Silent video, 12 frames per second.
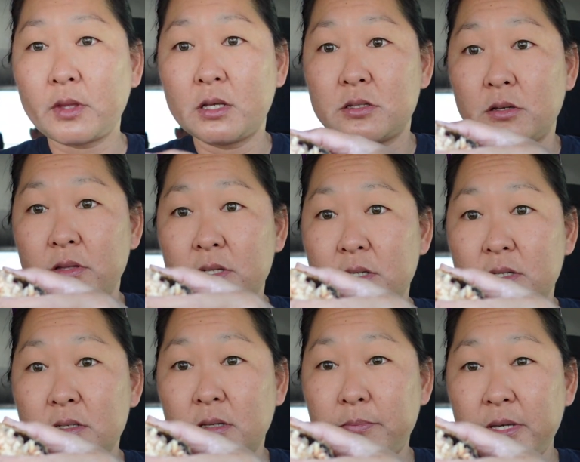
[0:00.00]
So this
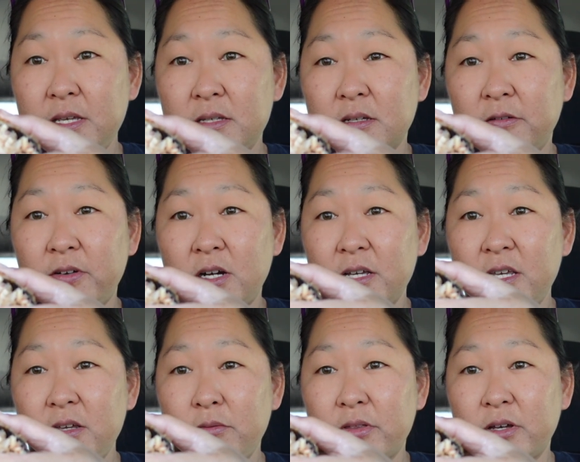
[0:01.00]
is the piece of
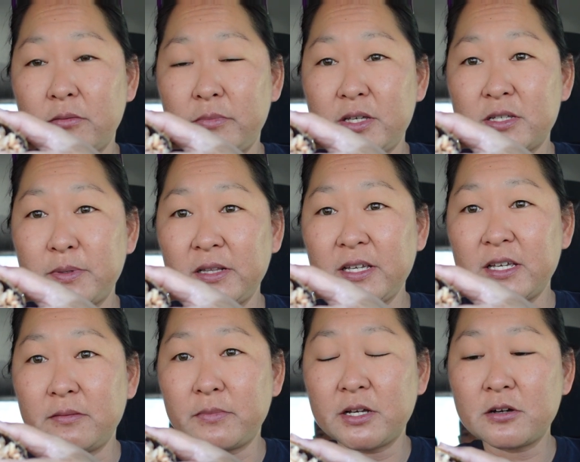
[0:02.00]
ahi without me spilling
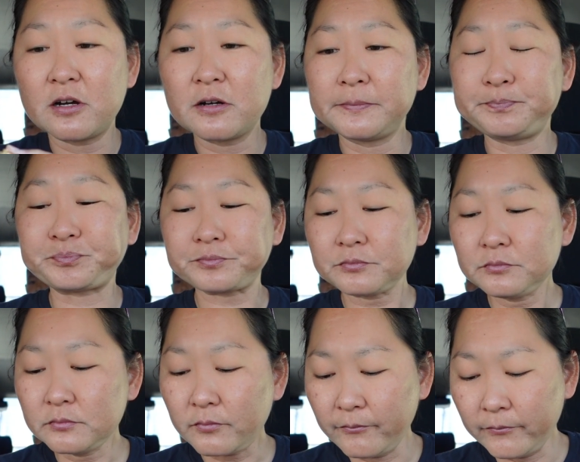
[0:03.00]
it in my car.
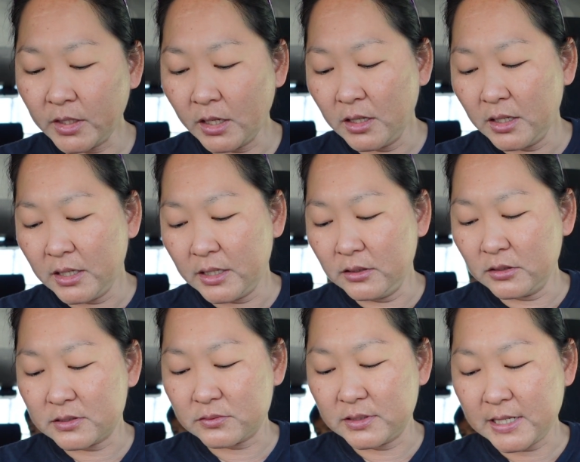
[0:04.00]

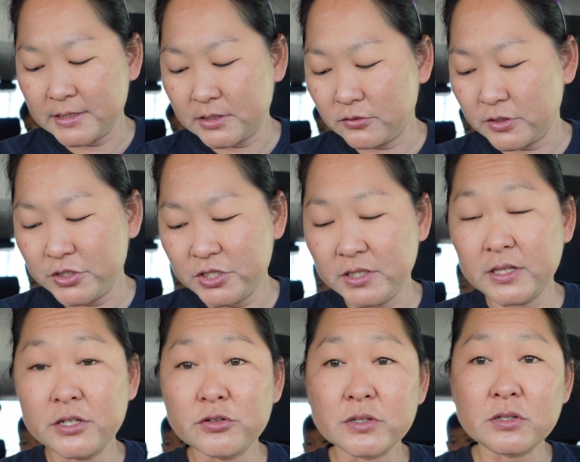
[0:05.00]
Looks nice and crunchy.
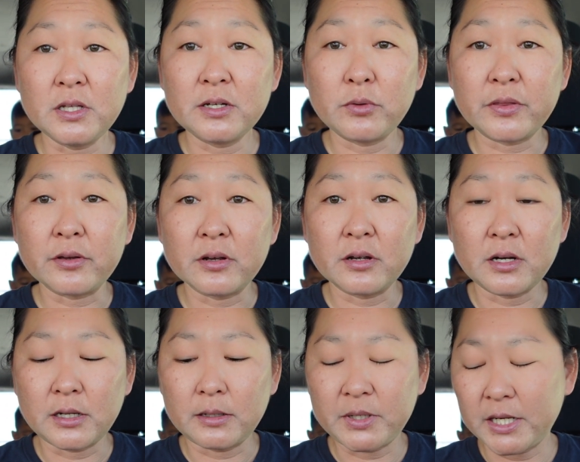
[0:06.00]
They drizzle it with their
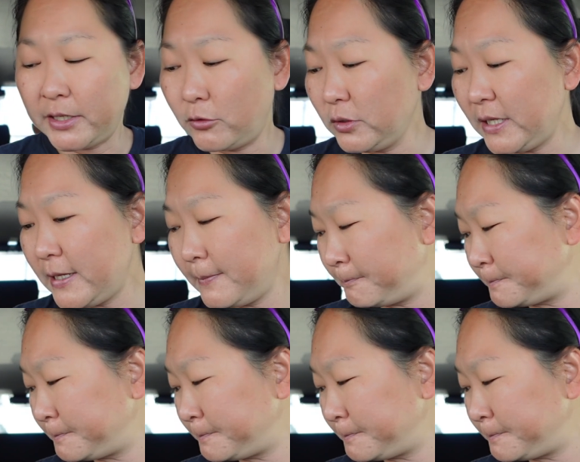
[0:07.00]
aioli.